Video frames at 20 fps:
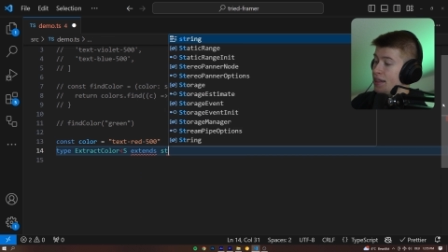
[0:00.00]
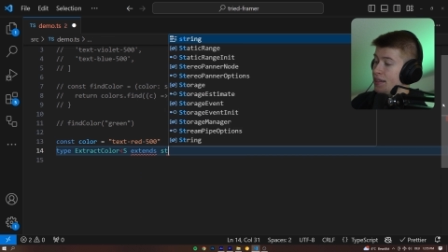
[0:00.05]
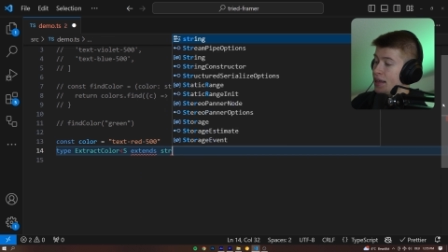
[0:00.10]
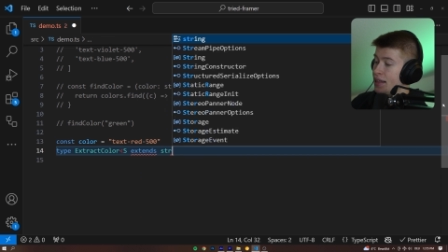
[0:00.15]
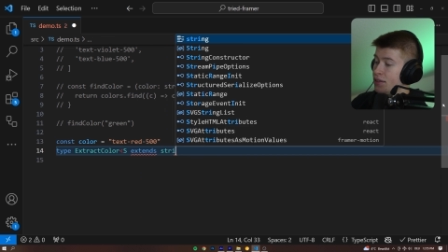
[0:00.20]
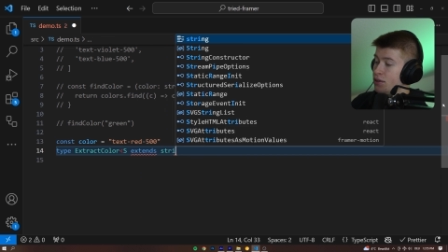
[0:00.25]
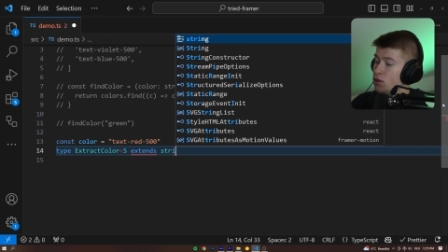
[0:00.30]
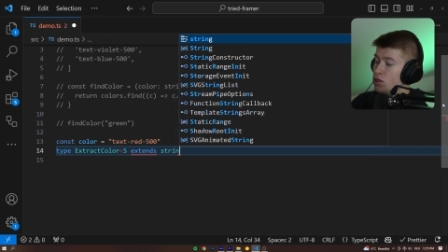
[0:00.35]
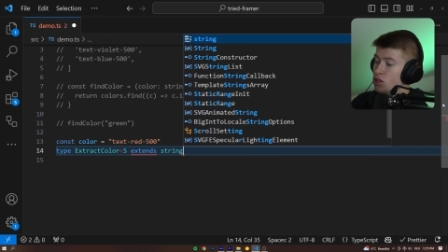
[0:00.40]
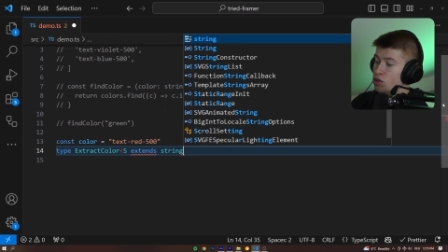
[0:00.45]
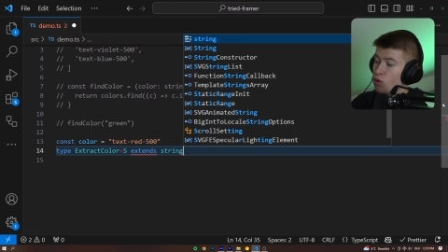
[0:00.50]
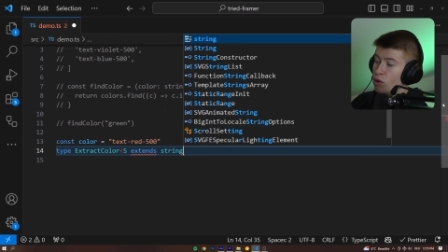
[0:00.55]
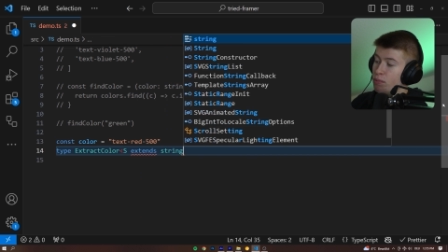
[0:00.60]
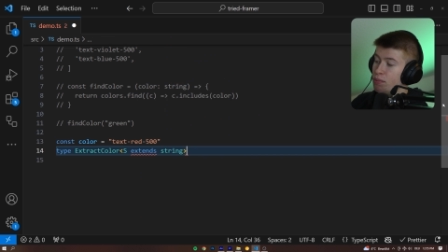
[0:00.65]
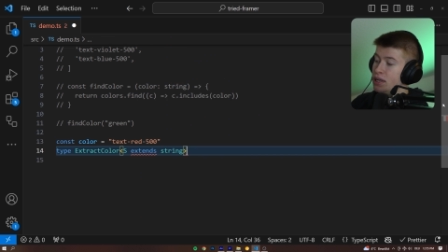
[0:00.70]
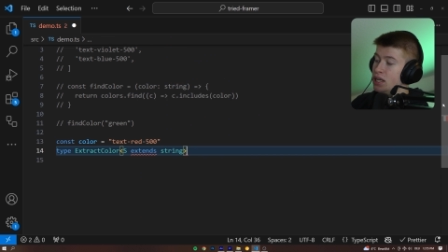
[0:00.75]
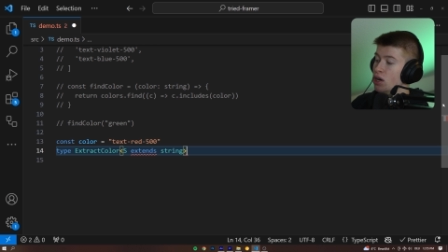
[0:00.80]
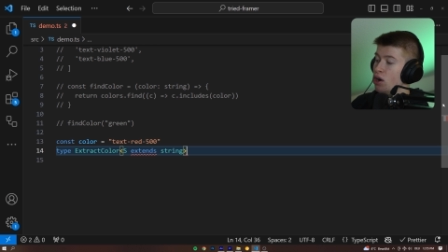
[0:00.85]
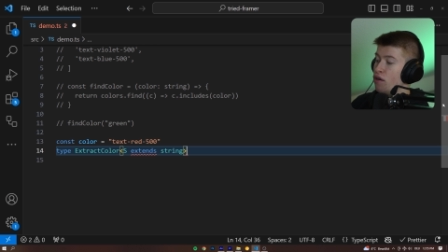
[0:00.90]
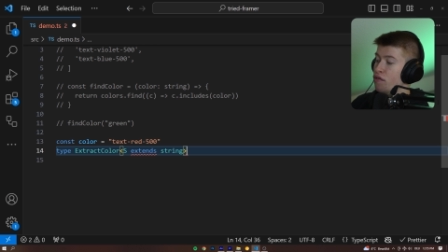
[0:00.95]
that this will
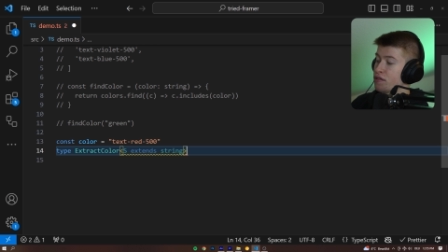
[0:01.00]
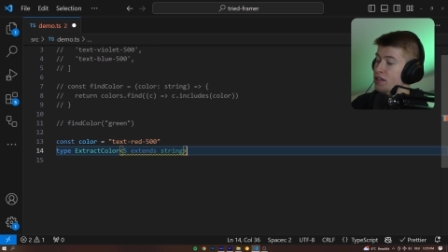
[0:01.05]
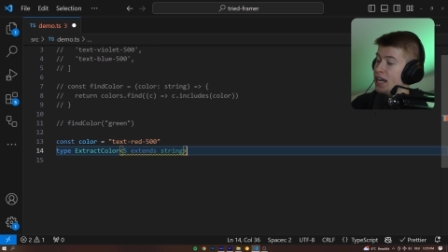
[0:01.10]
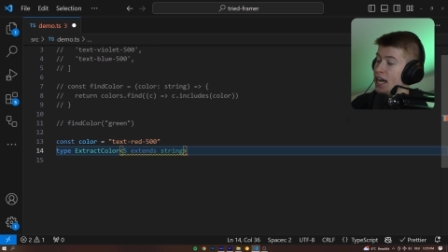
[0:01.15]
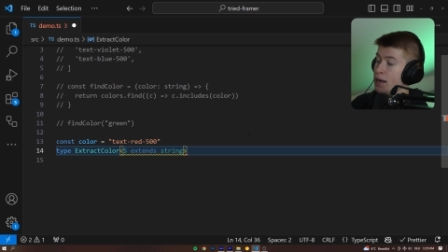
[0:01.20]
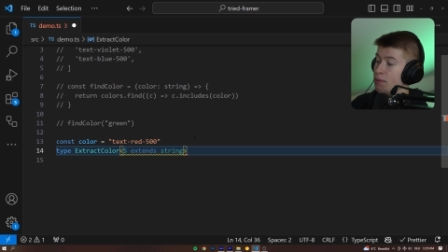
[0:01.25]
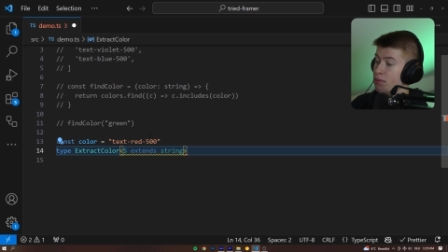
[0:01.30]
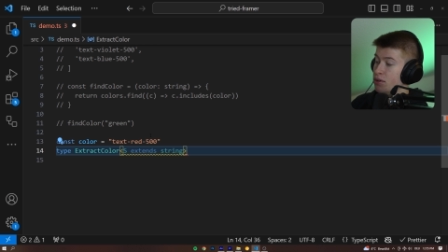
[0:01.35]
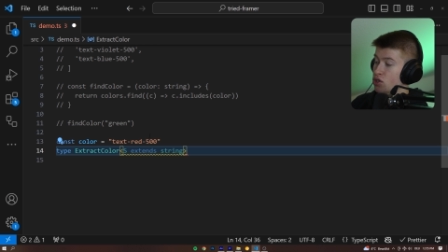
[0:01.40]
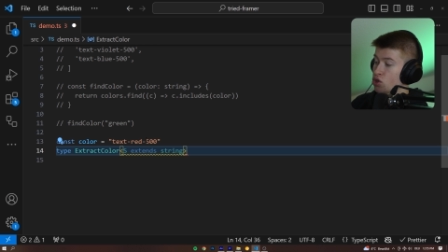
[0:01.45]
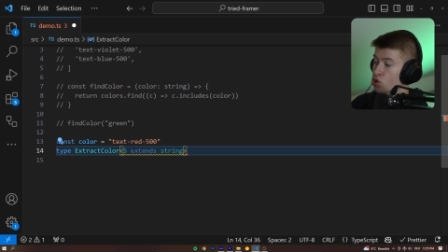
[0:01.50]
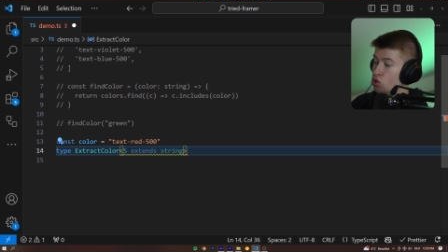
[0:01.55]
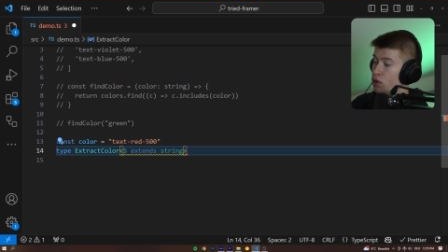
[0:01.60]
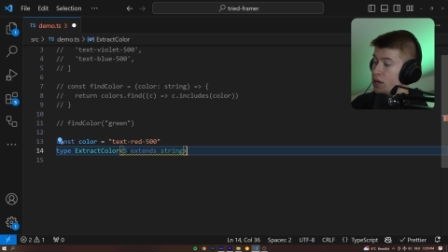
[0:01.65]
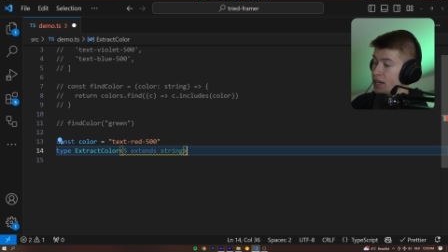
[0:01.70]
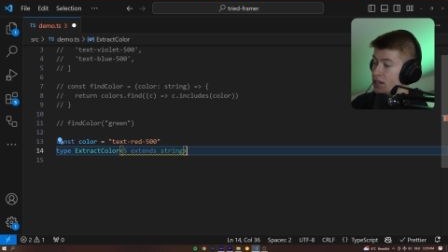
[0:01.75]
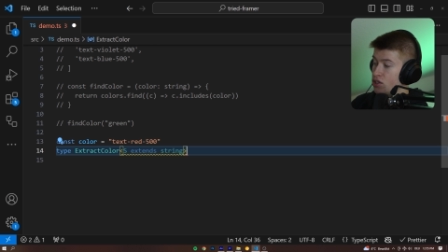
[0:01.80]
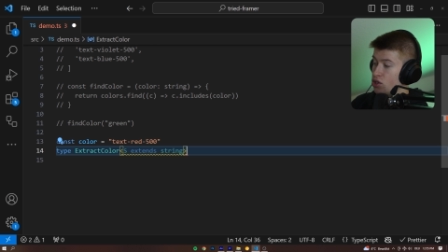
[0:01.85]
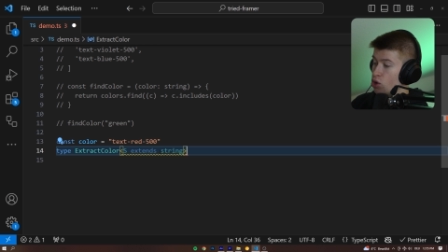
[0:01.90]
be of type string.